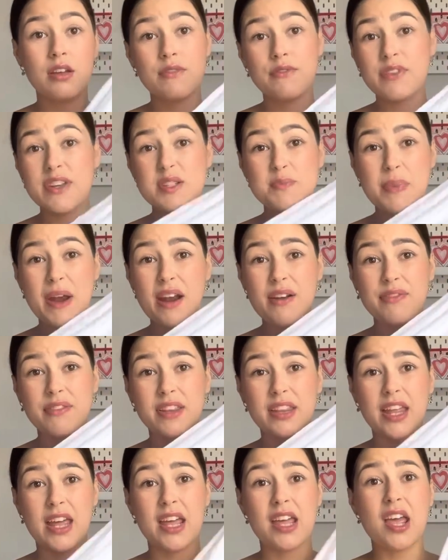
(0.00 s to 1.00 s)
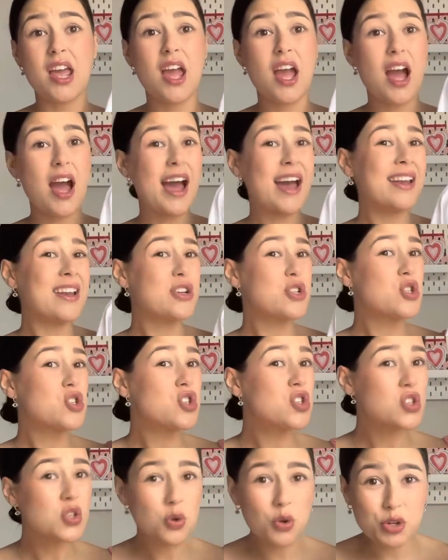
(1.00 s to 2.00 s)
fits perfectly. And it's
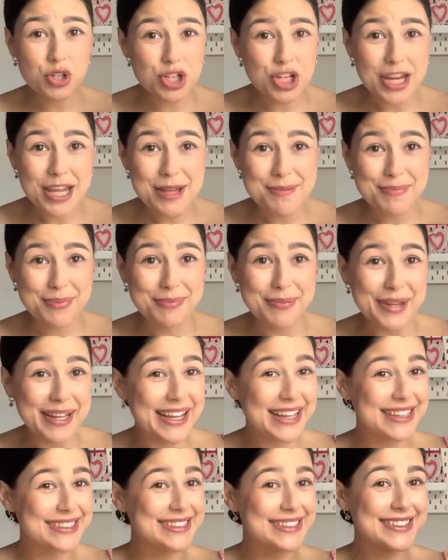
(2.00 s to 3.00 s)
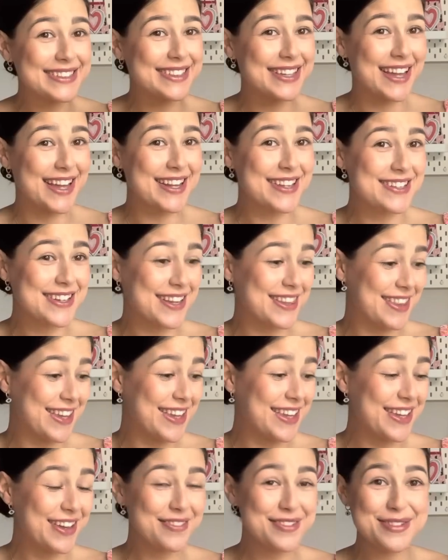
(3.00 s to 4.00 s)
so cheap because it's kids. I
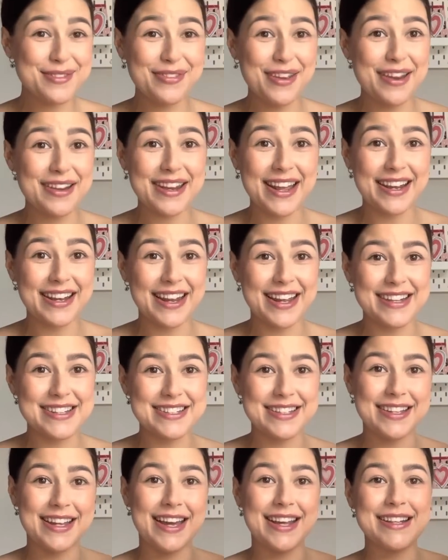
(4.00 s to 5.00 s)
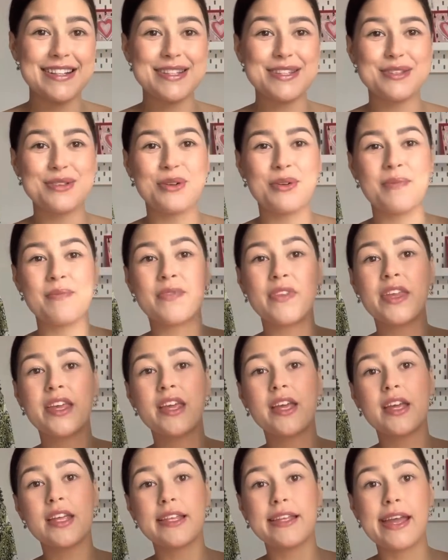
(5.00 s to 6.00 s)
think it was about $9.99. so
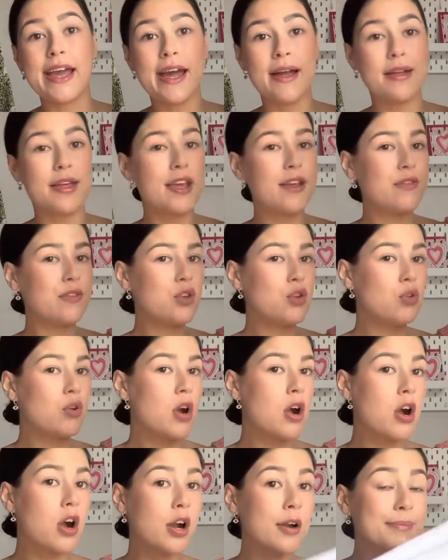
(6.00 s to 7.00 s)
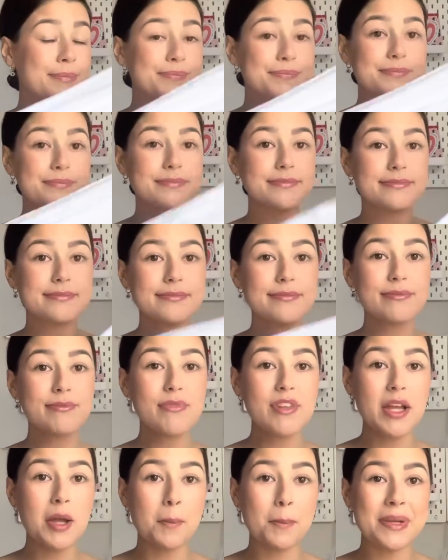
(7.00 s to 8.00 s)
yeah, if you are
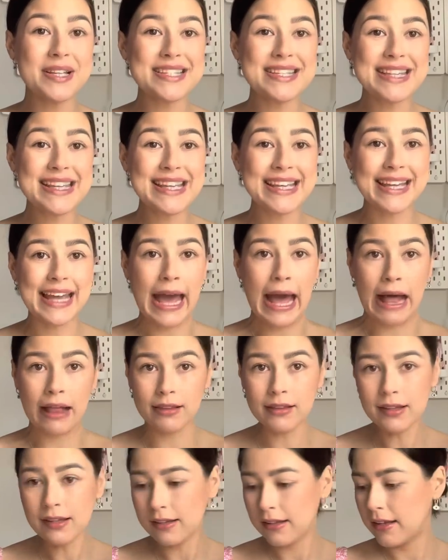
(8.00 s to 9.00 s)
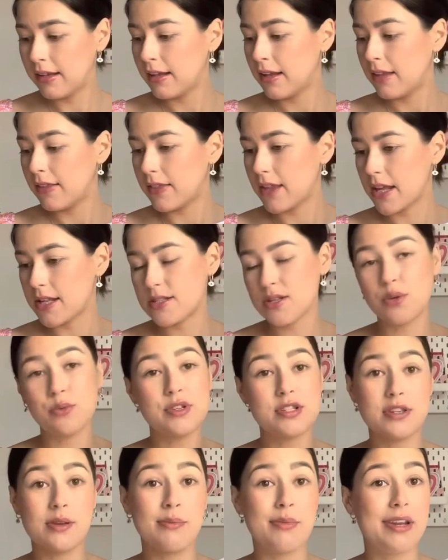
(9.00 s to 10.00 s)
a petite gal, that's
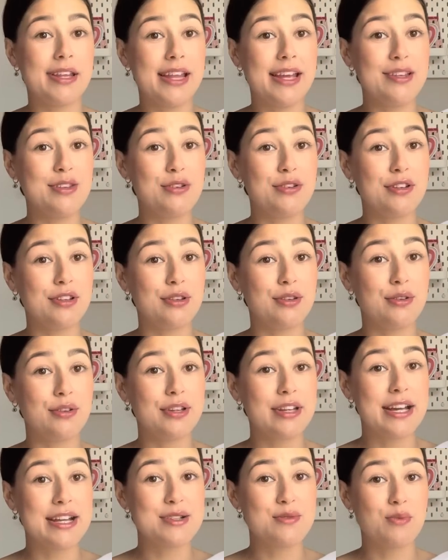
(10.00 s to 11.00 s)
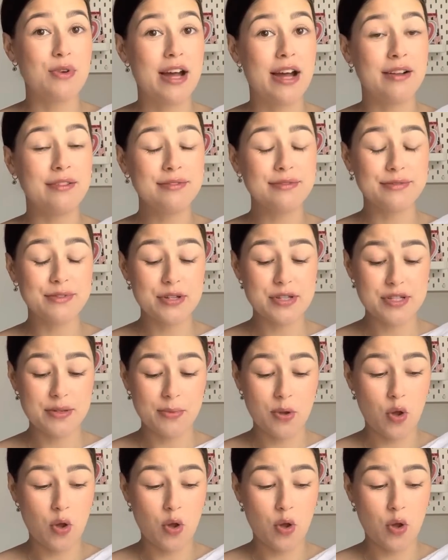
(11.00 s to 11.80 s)
always somewhere that you can look as well for some